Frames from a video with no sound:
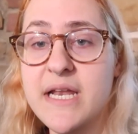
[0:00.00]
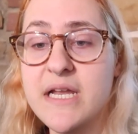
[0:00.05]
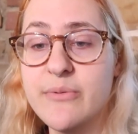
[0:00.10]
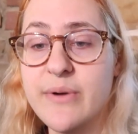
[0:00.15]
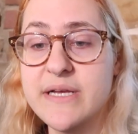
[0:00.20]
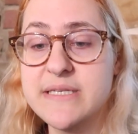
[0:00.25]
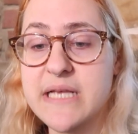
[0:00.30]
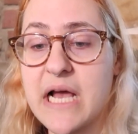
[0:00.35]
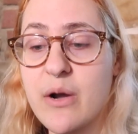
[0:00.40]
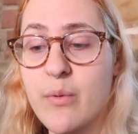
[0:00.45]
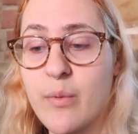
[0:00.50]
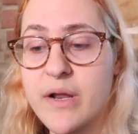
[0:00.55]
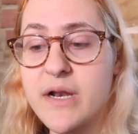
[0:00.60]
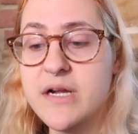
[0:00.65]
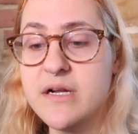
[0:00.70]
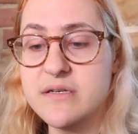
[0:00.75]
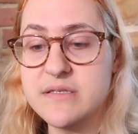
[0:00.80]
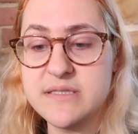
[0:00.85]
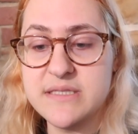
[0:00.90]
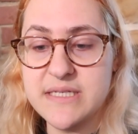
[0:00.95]
Anyways, I
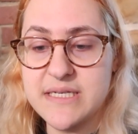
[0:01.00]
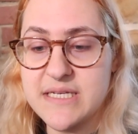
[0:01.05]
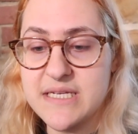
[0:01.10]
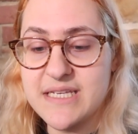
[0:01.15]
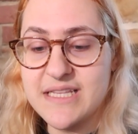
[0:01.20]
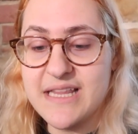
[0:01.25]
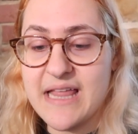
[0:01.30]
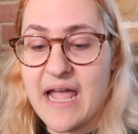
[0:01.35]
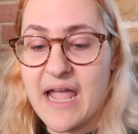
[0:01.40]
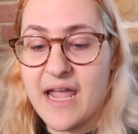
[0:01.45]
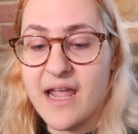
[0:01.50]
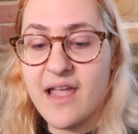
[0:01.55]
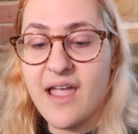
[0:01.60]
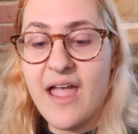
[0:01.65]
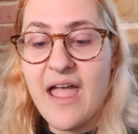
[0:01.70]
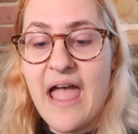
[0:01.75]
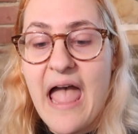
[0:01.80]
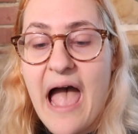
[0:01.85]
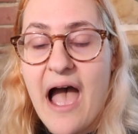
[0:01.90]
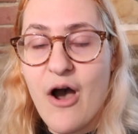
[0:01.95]
wanna go see like
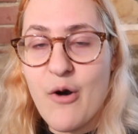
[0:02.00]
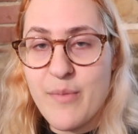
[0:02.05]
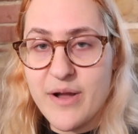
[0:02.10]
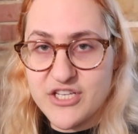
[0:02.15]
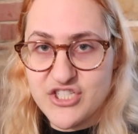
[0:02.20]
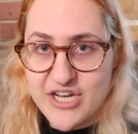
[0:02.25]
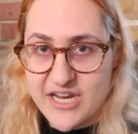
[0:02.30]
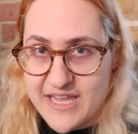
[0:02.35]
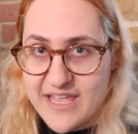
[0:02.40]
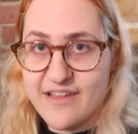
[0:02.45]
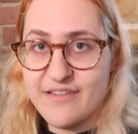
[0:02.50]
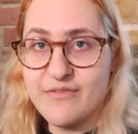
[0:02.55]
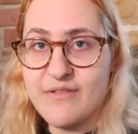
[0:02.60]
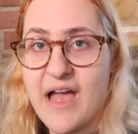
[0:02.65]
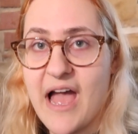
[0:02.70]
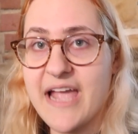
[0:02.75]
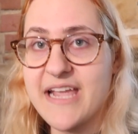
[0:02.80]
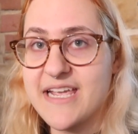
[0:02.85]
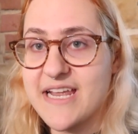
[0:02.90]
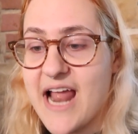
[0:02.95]
how much I can
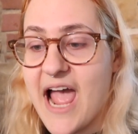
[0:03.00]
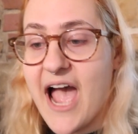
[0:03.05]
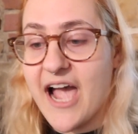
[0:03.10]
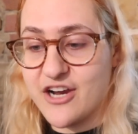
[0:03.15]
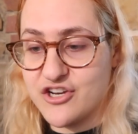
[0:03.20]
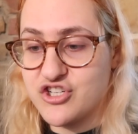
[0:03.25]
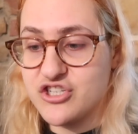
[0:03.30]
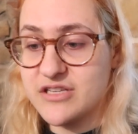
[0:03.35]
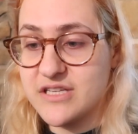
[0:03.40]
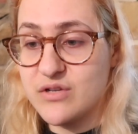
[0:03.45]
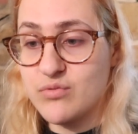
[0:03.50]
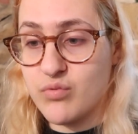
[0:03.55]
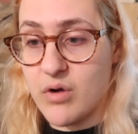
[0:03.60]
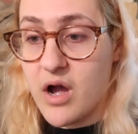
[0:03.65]
actually